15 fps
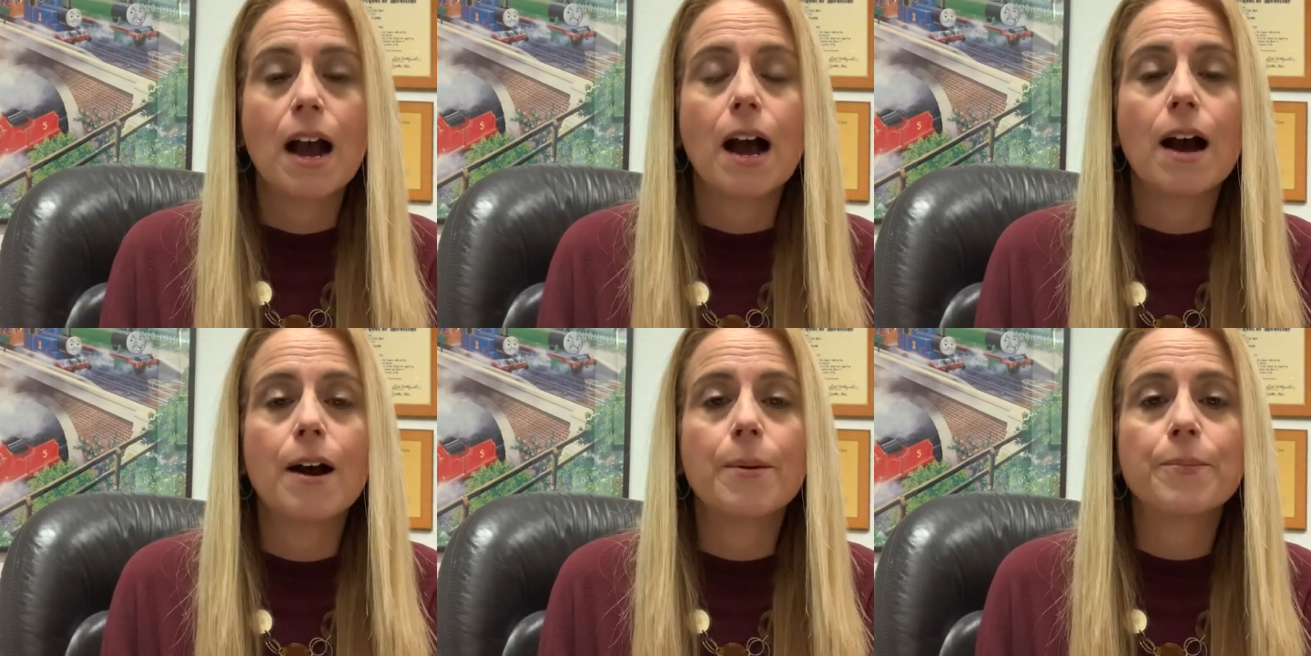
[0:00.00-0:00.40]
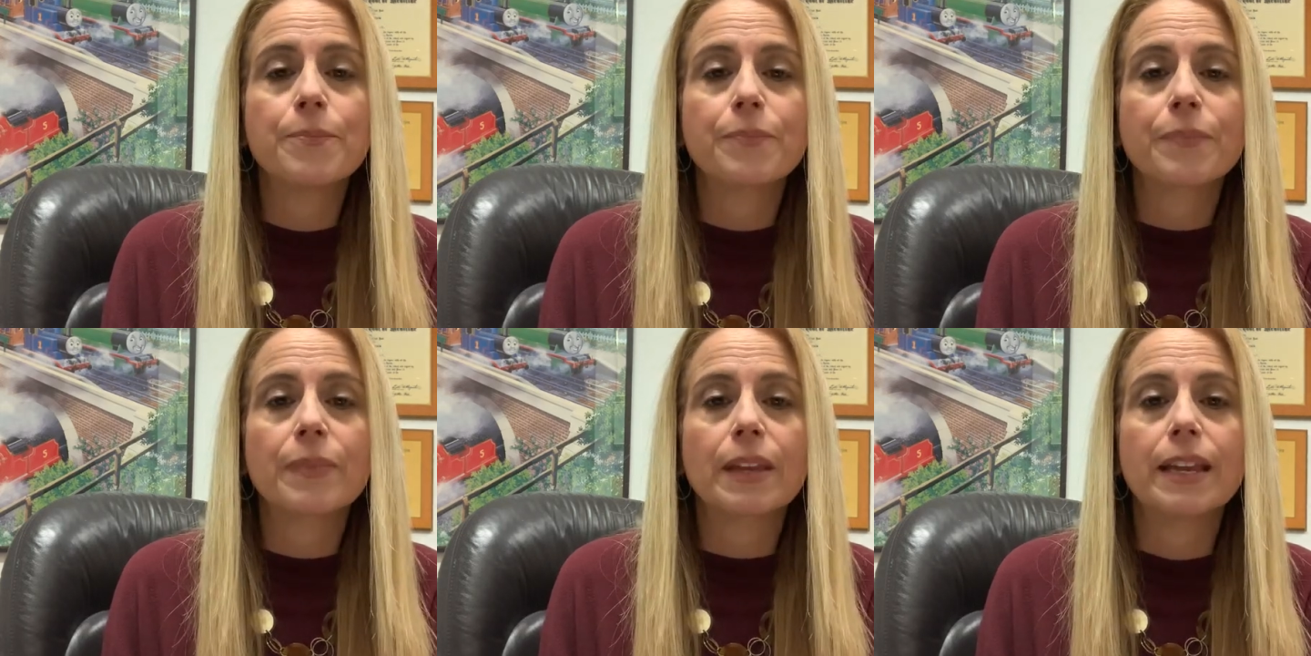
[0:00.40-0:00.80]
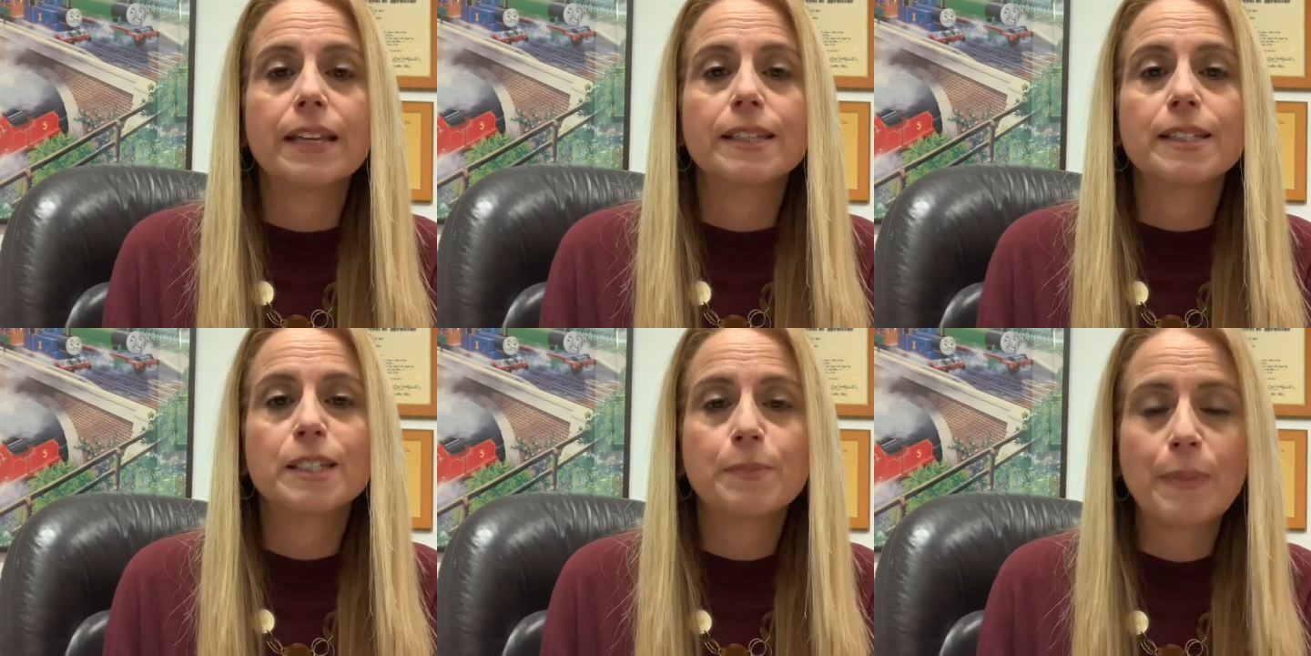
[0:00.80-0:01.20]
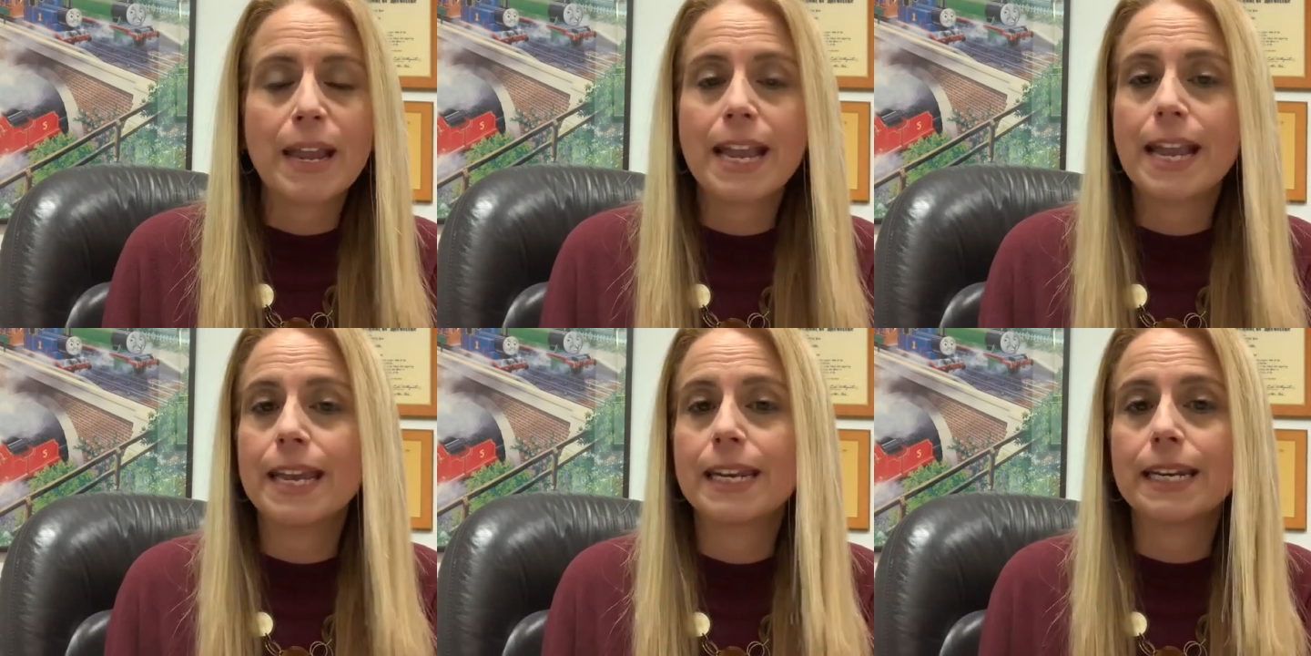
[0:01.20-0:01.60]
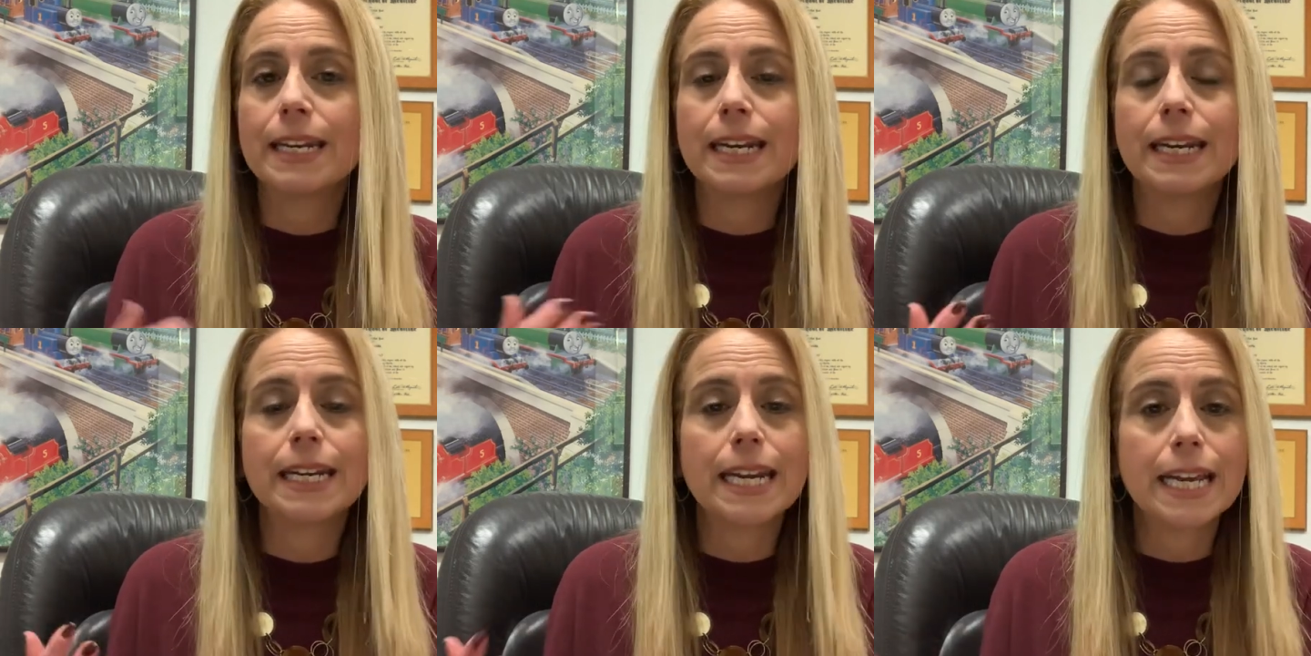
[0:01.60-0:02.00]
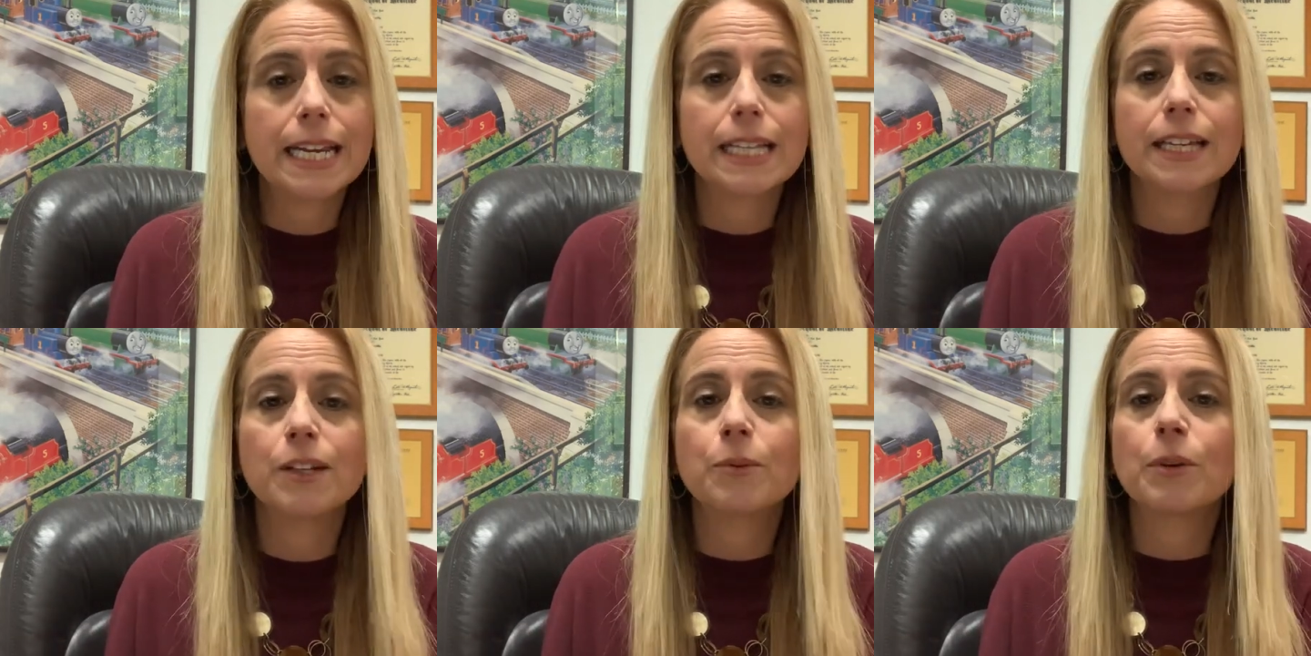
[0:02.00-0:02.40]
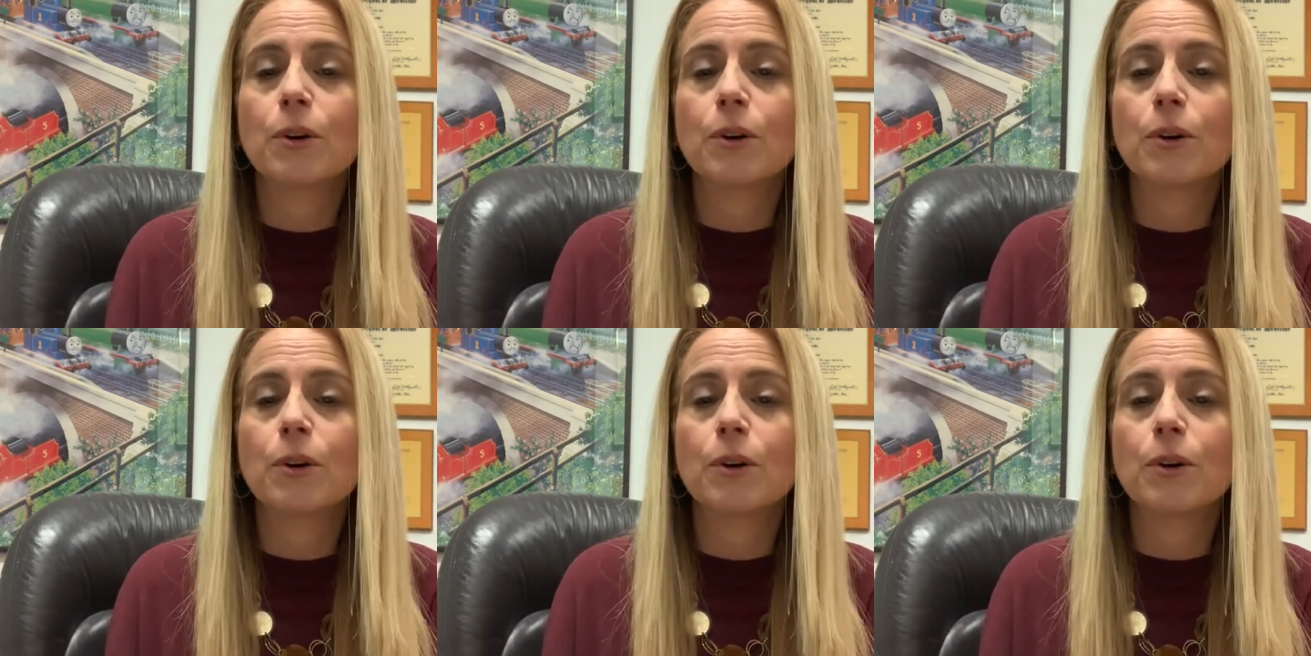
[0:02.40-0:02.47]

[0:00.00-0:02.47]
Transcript: in Spain, and in England.